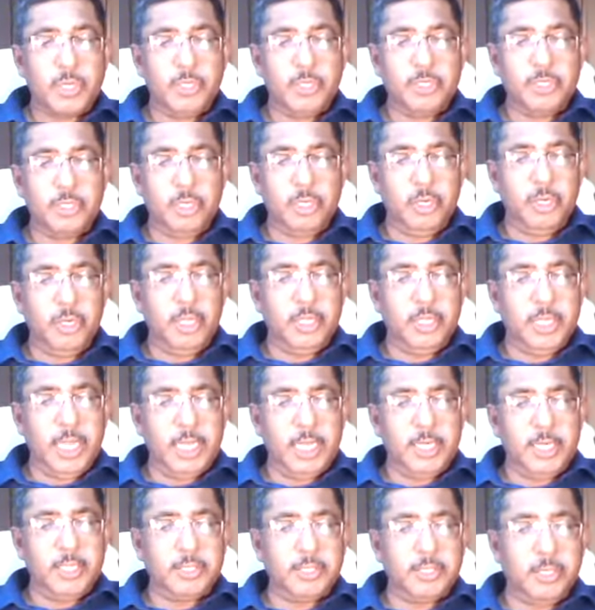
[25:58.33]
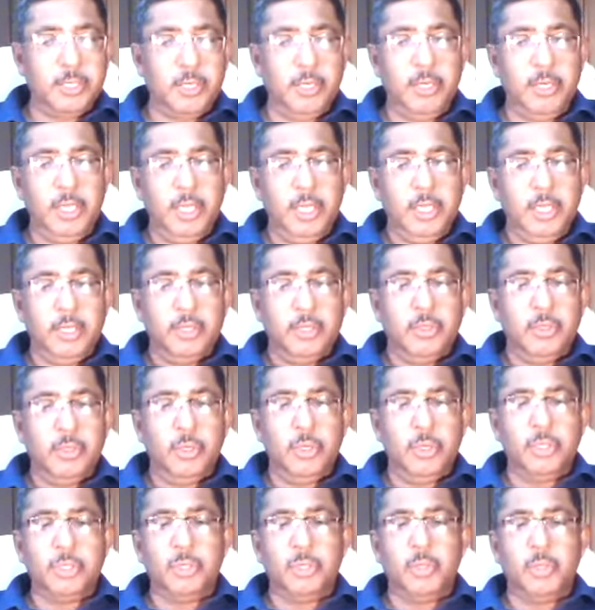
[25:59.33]
So that is so
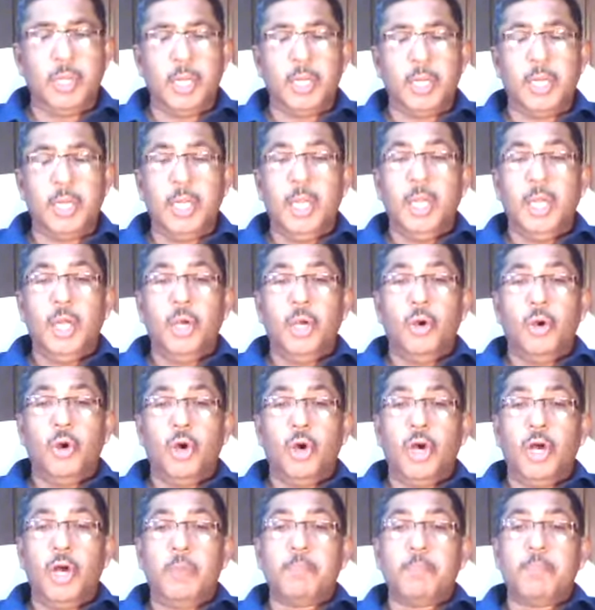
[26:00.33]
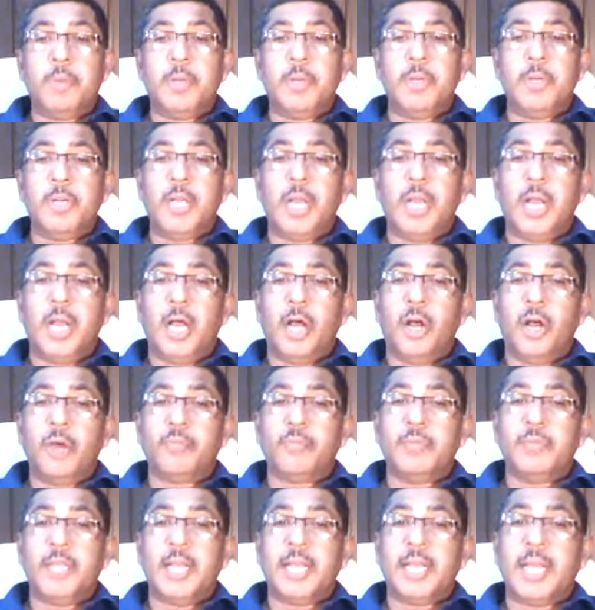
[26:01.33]
those who have opened
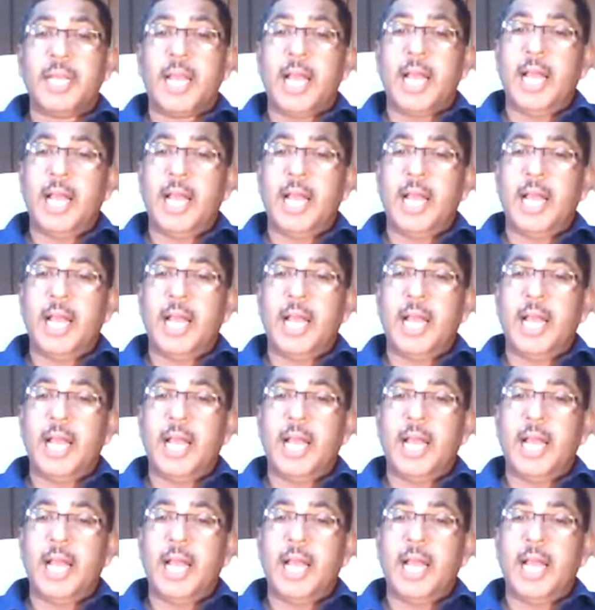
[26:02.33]
up their